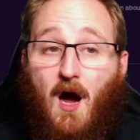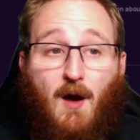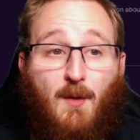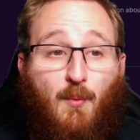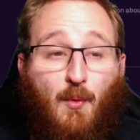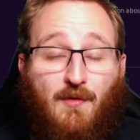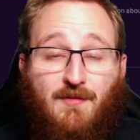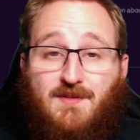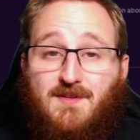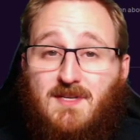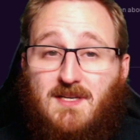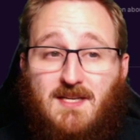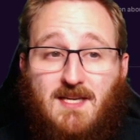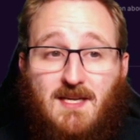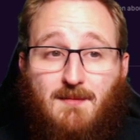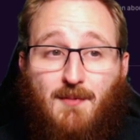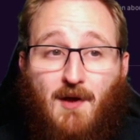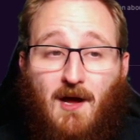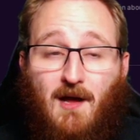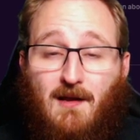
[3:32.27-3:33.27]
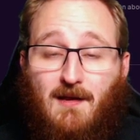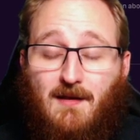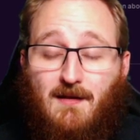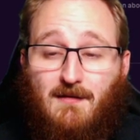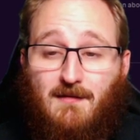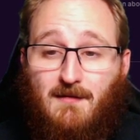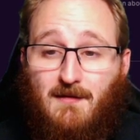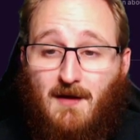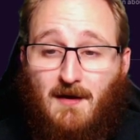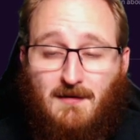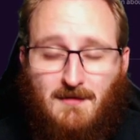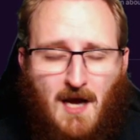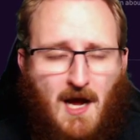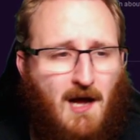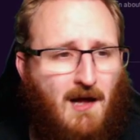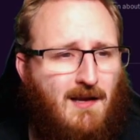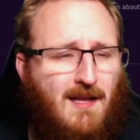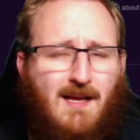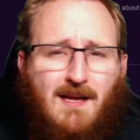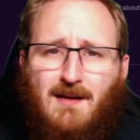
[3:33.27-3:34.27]
I want to keep Haaland.
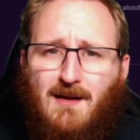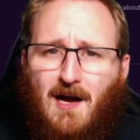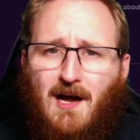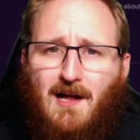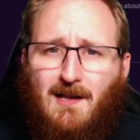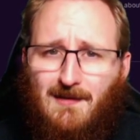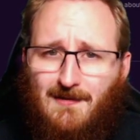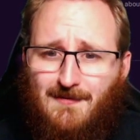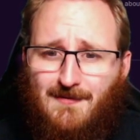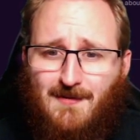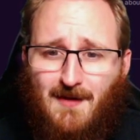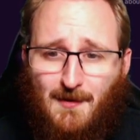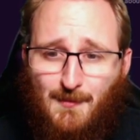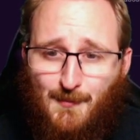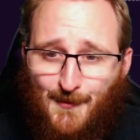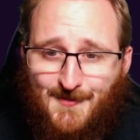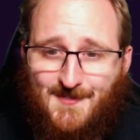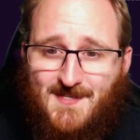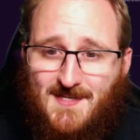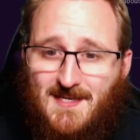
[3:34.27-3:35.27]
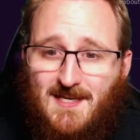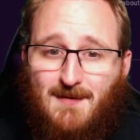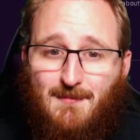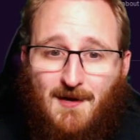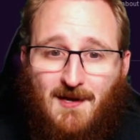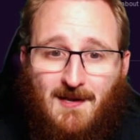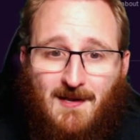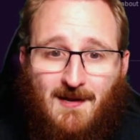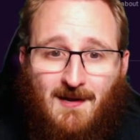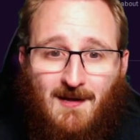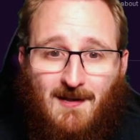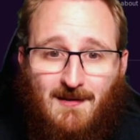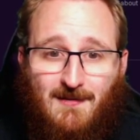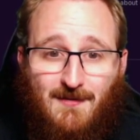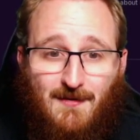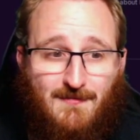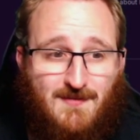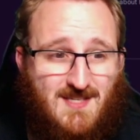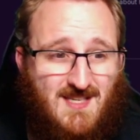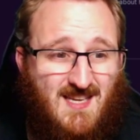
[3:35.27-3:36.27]
Haaland? Haaland. I want to keep Erling
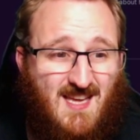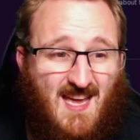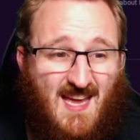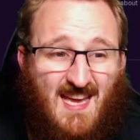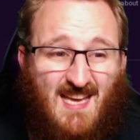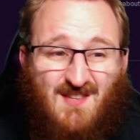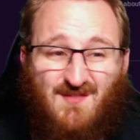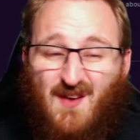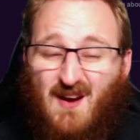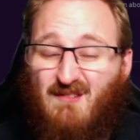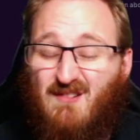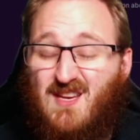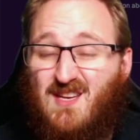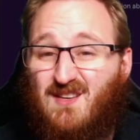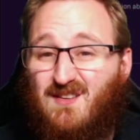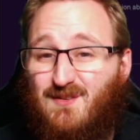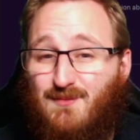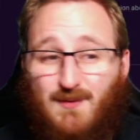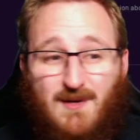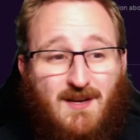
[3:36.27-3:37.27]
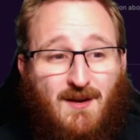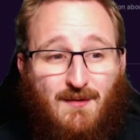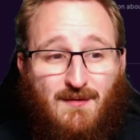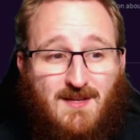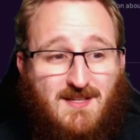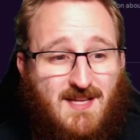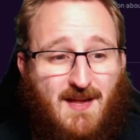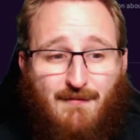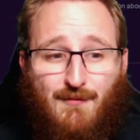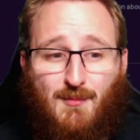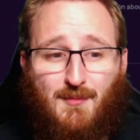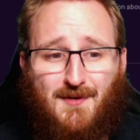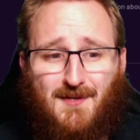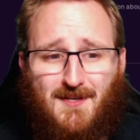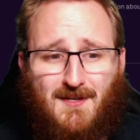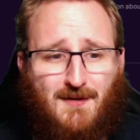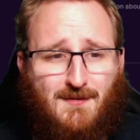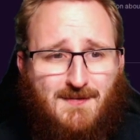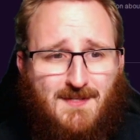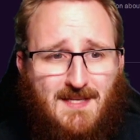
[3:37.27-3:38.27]
Haaland, obviously. He's very good. We know this.
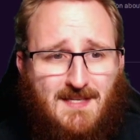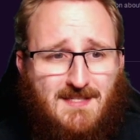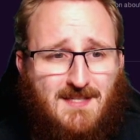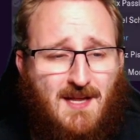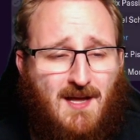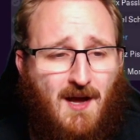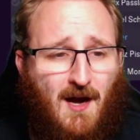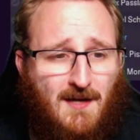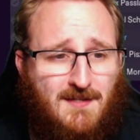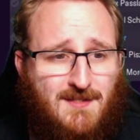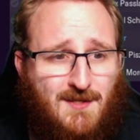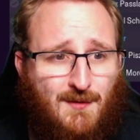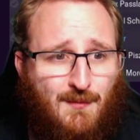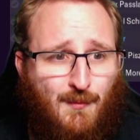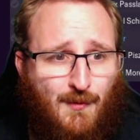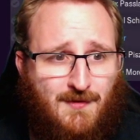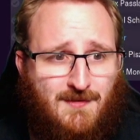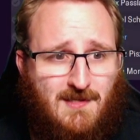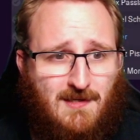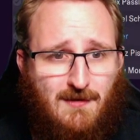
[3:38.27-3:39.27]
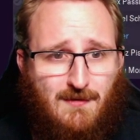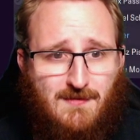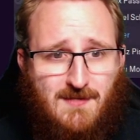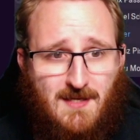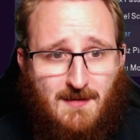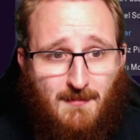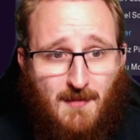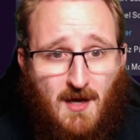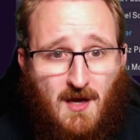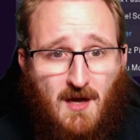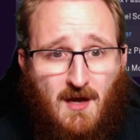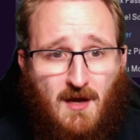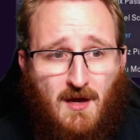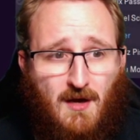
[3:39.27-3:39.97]
Everybody knows this. I don't want to lose him.